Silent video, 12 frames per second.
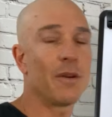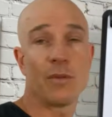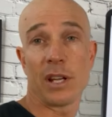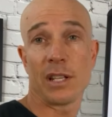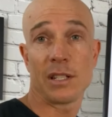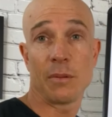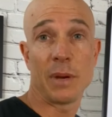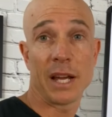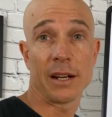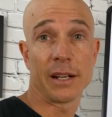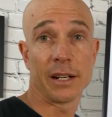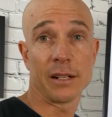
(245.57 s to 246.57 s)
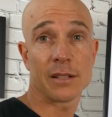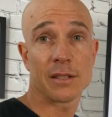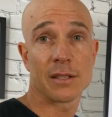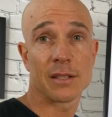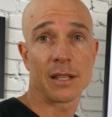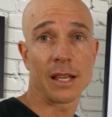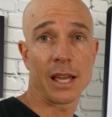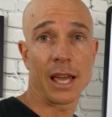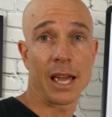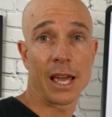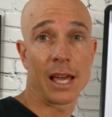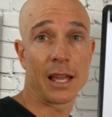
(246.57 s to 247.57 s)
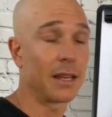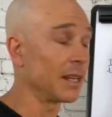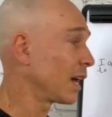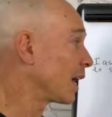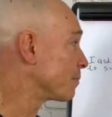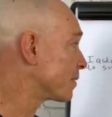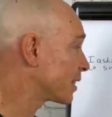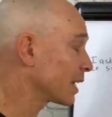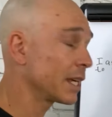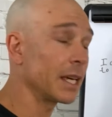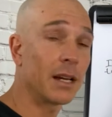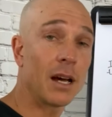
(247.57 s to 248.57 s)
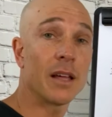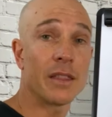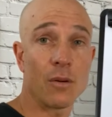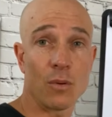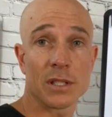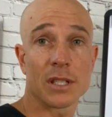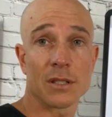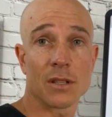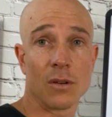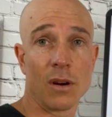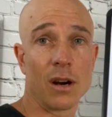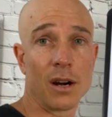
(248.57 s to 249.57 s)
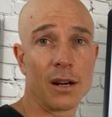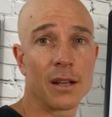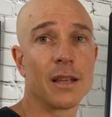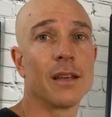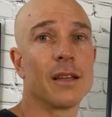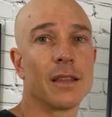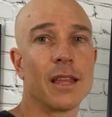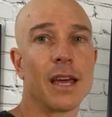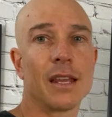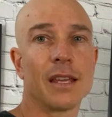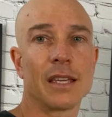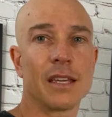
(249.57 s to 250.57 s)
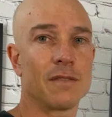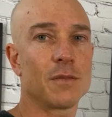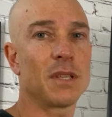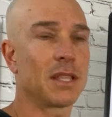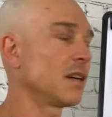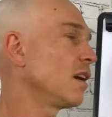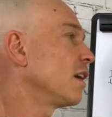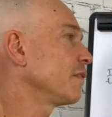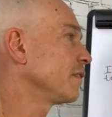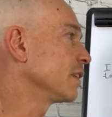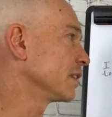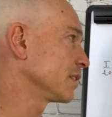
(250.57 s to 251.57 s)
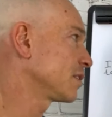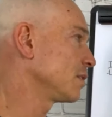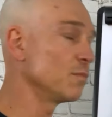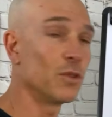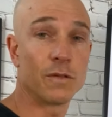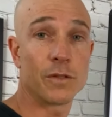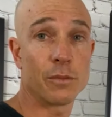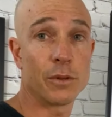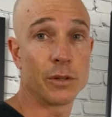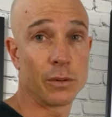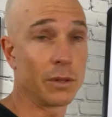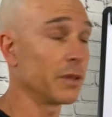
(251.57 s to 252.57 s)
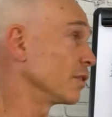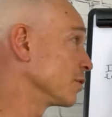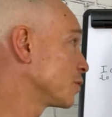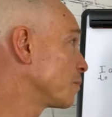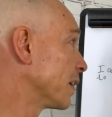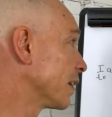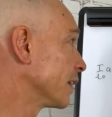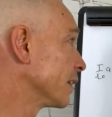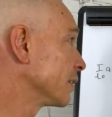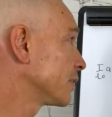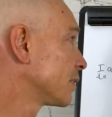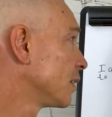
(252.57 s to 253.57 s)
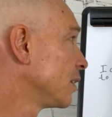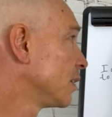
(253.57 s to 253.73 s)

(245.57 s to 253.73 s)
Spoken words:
I run into barriers and I'm thinking, oh, that wasn't so hard, then it gives me the confidence to move through those barriers.